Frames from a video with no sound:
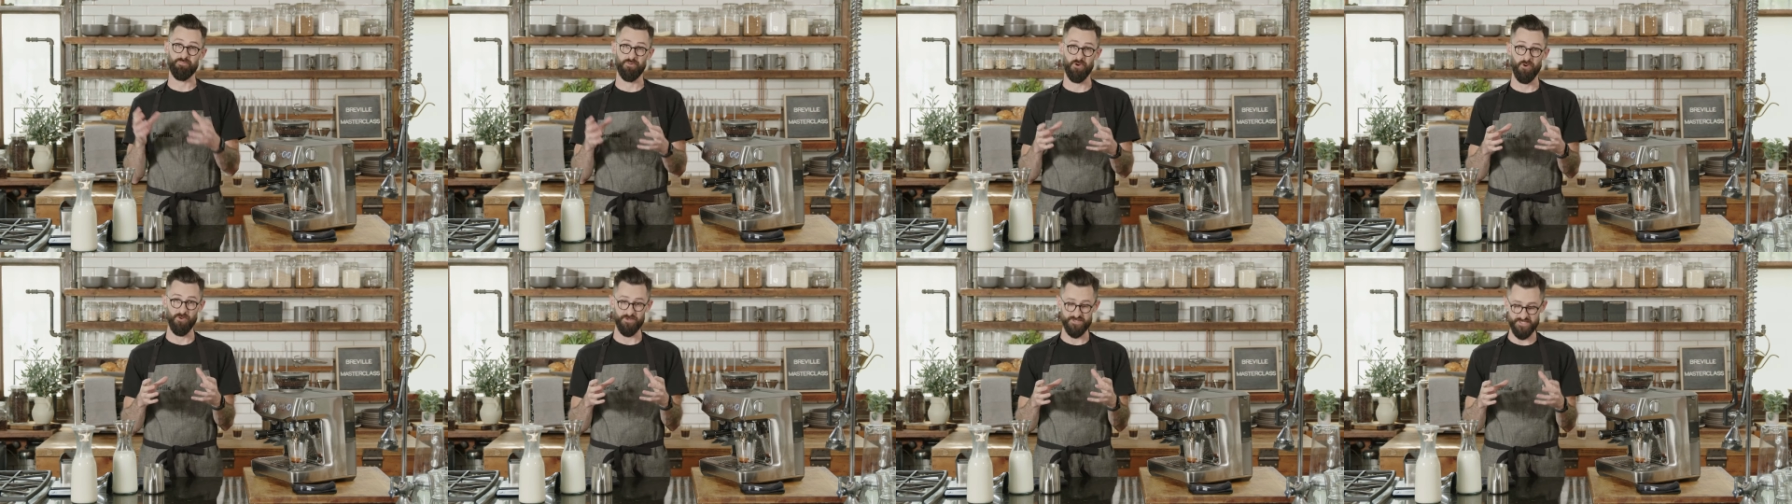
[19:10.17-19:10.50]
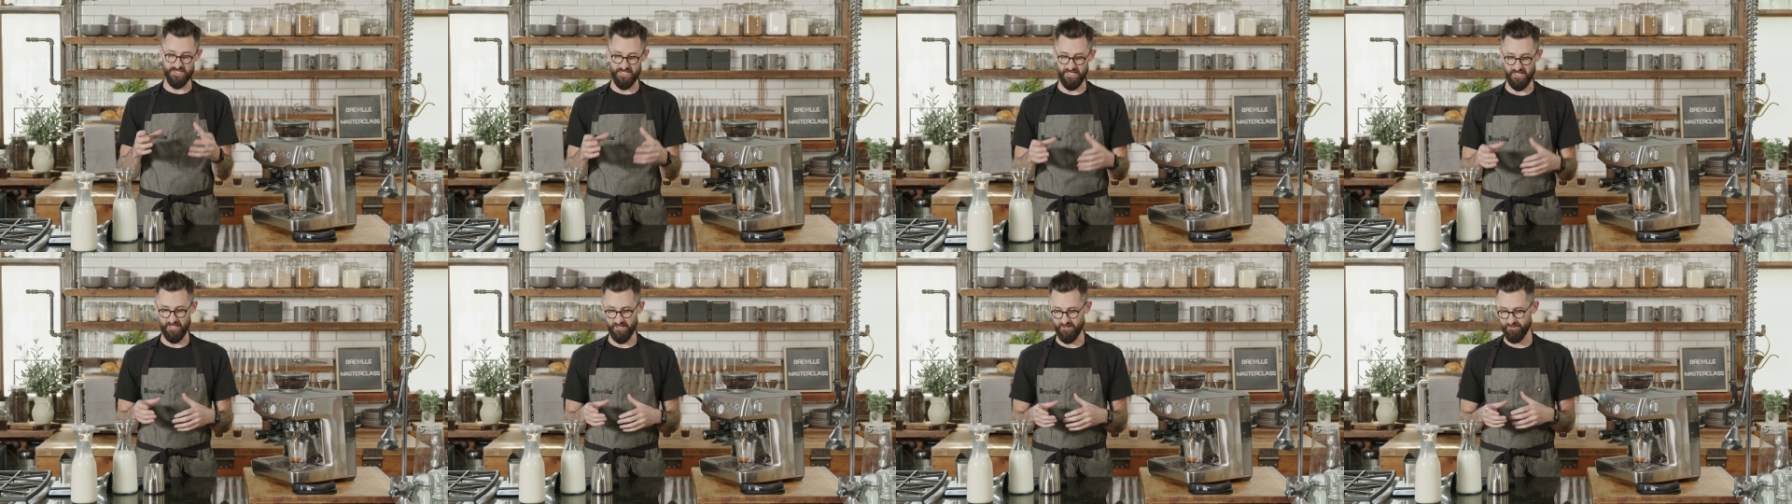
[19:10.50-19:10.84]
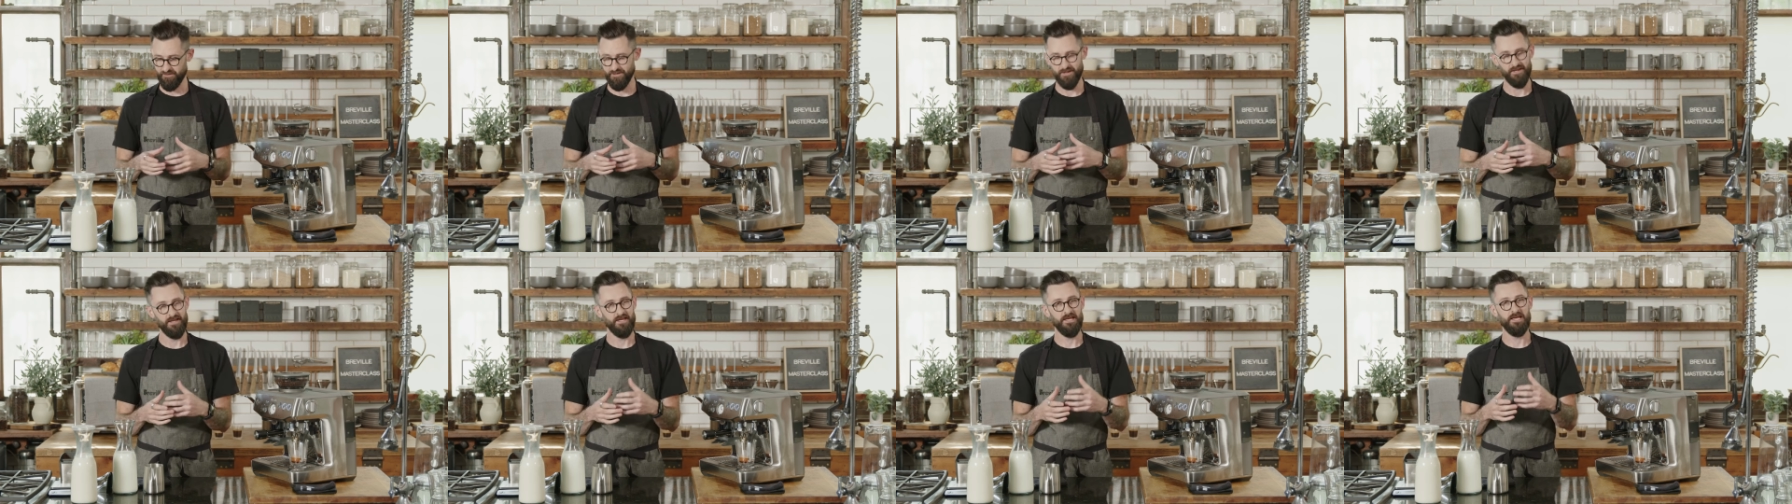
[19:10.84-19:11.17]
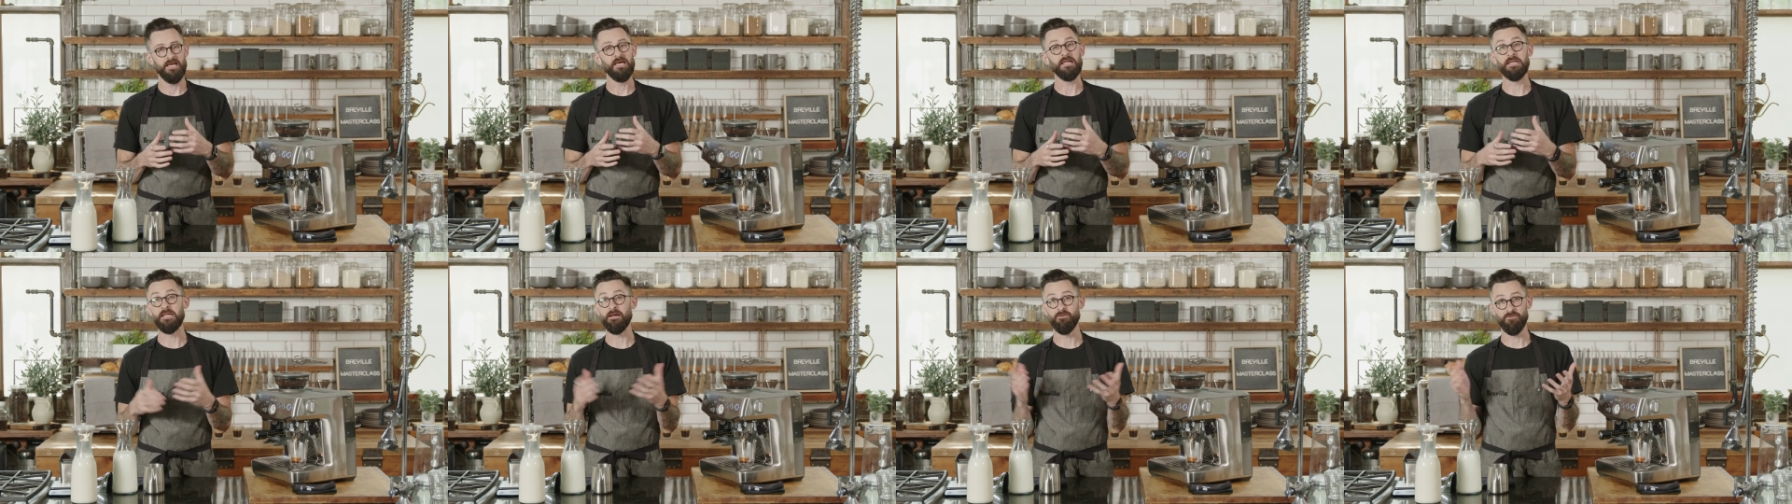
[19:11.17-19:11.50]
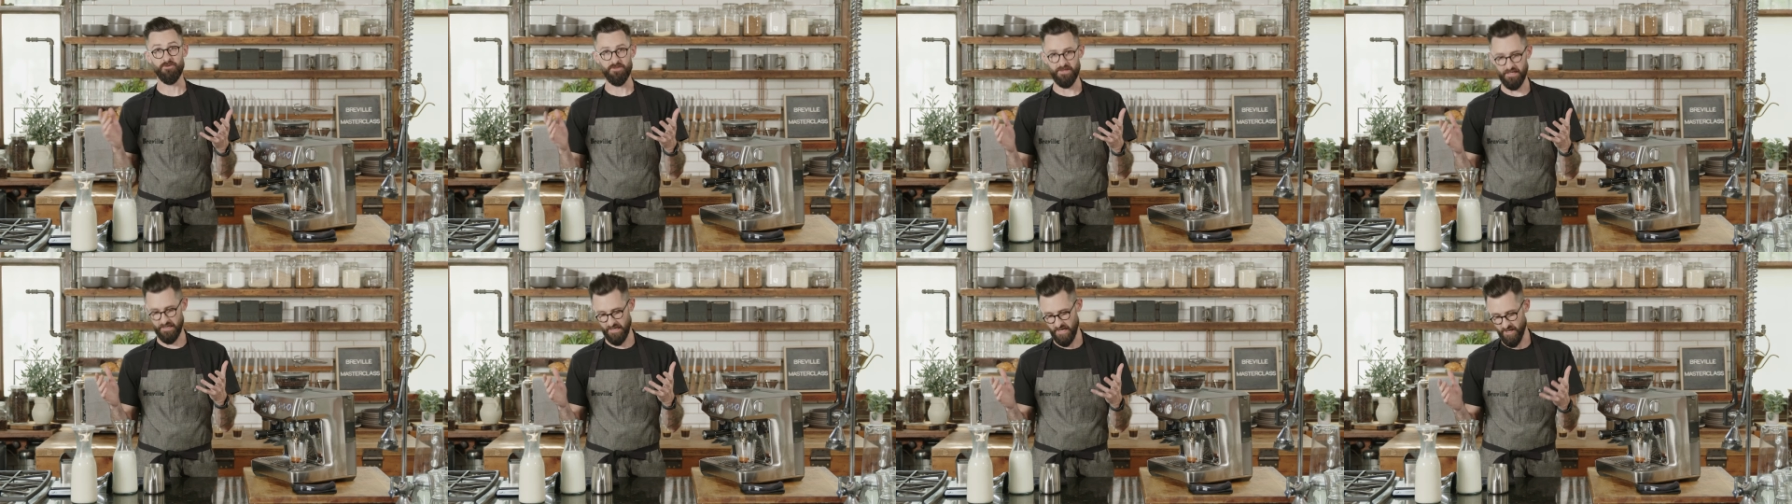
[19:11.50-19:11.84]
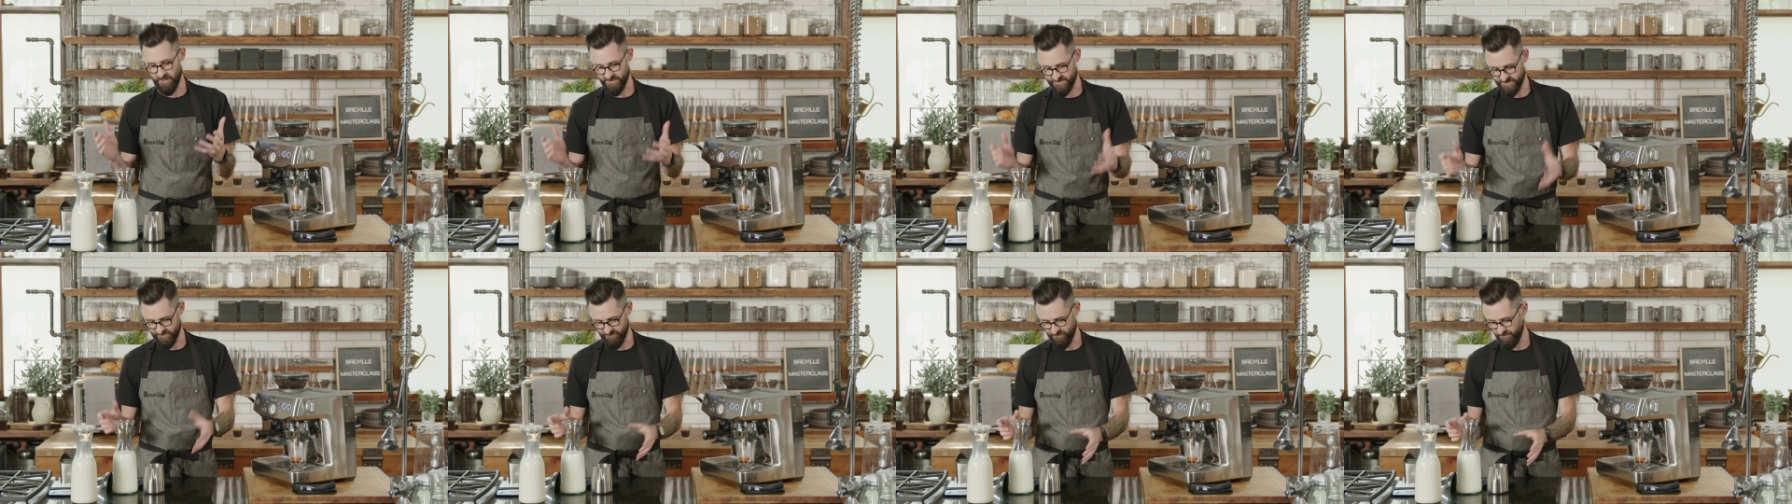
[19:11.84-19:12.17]
protein and everything
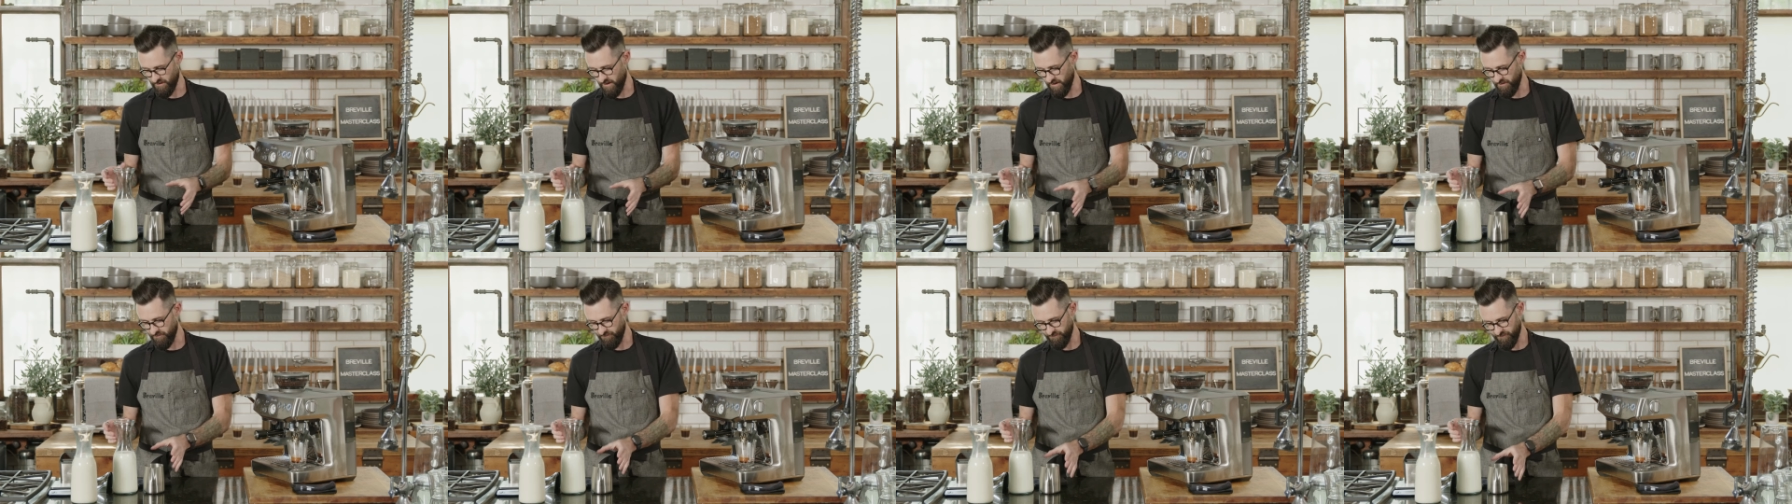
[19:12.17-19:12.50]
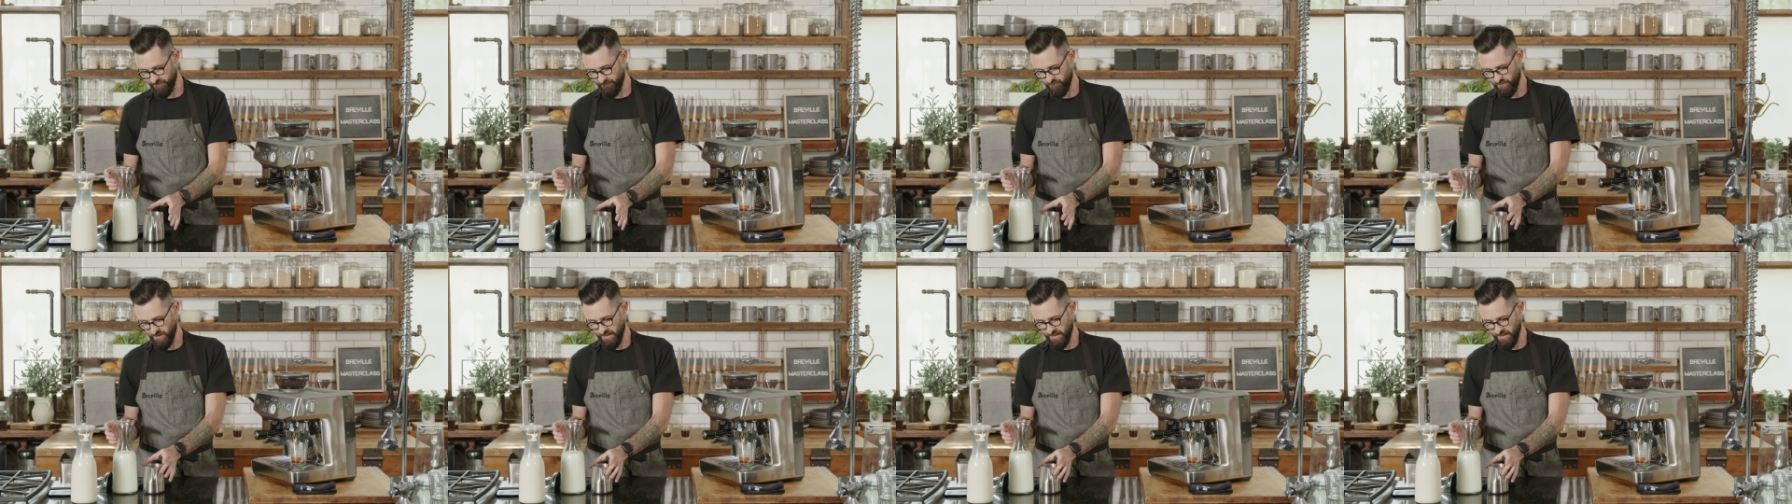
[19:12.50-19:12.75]
else involved.